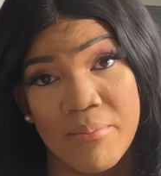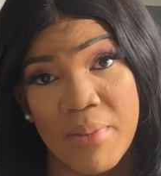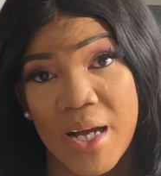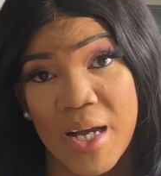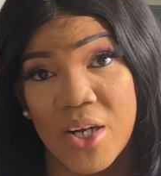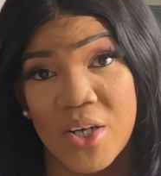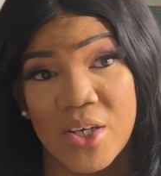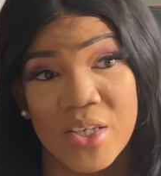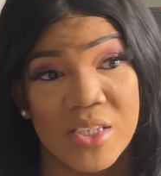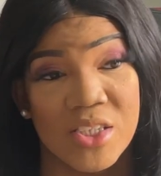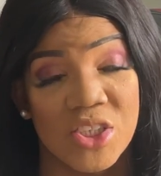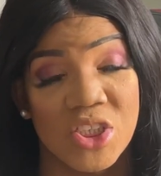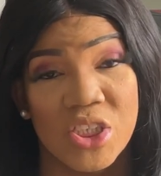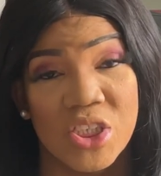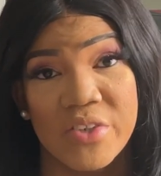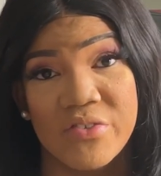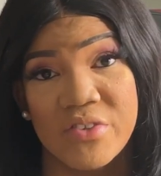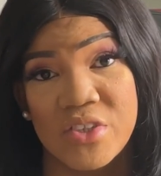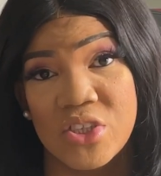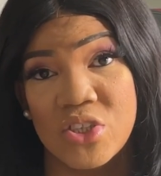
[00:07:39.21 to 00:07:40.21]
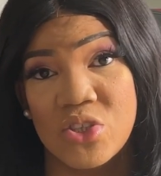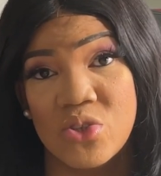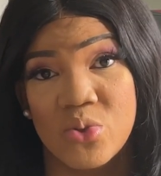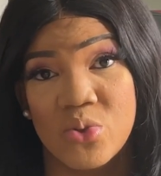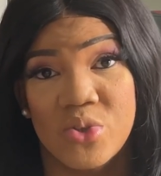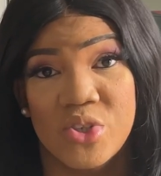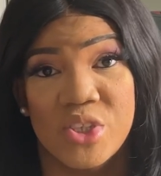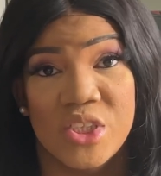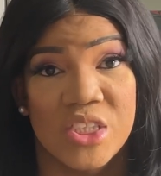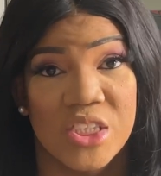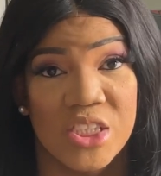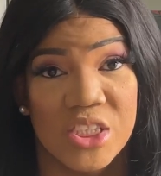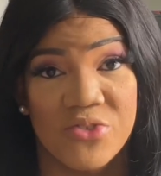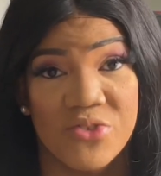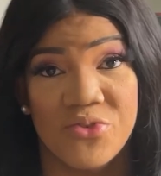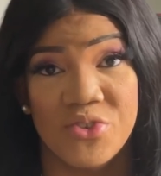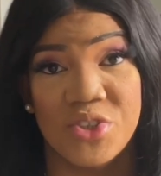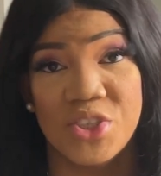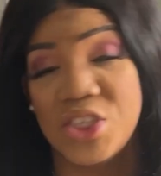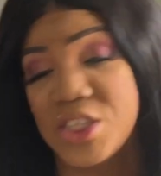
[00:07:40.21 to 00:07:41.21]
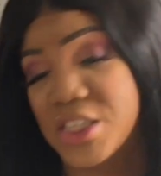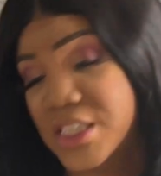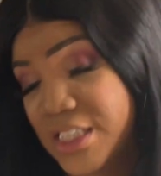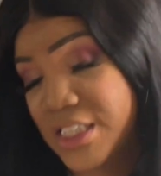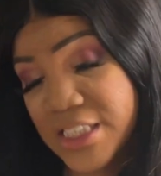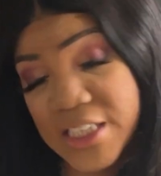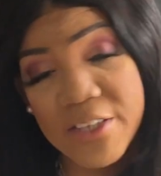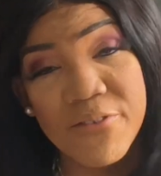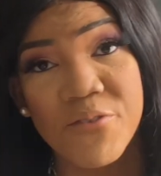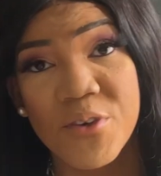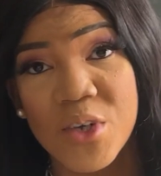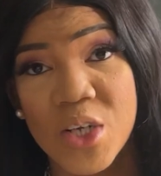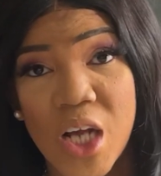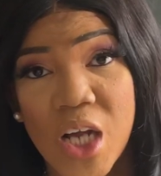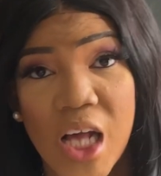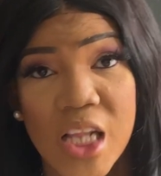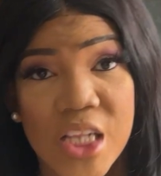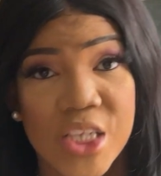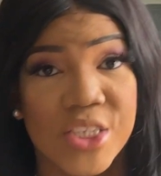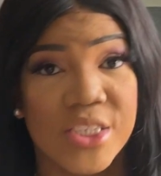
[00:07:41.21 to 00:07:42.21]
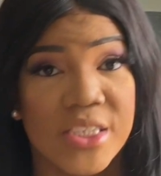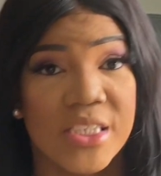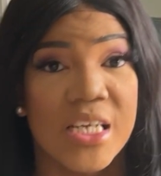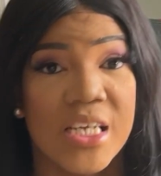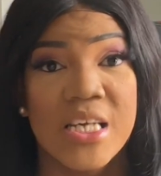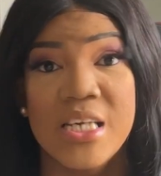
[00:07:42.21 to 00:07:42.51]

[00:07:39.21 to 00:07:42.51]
back on the shelves in stores in different shades and different colors.